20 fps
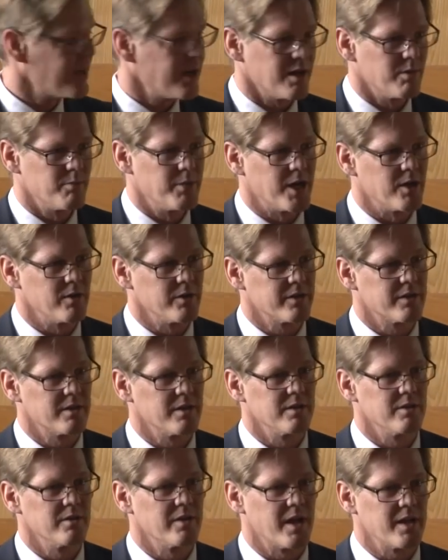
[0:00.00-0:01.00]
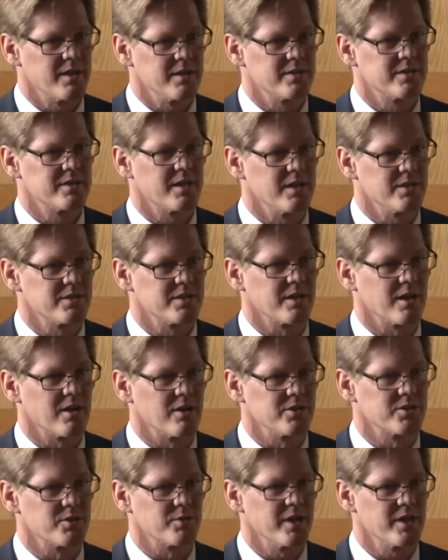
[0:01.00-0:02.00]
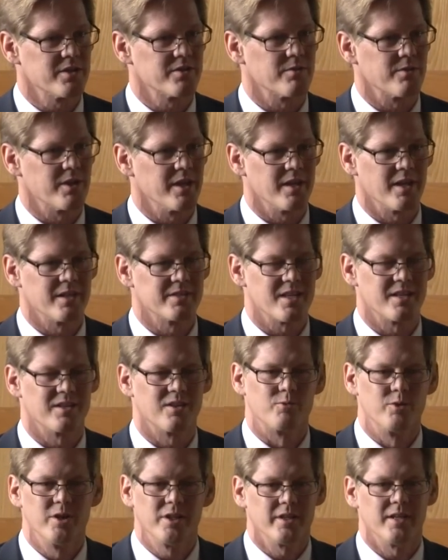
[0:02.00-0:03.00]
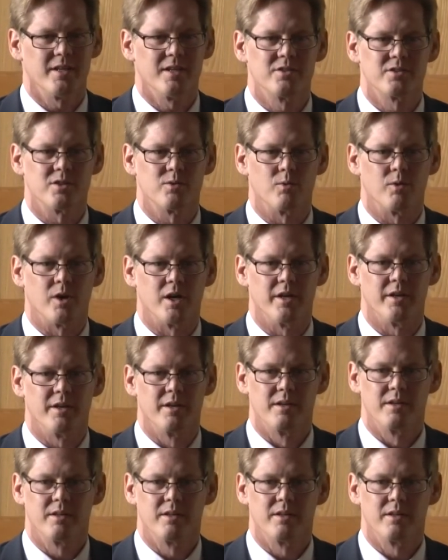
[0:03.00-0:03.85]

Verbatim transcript: about the United States incarceration rate, and I said there really isn't one.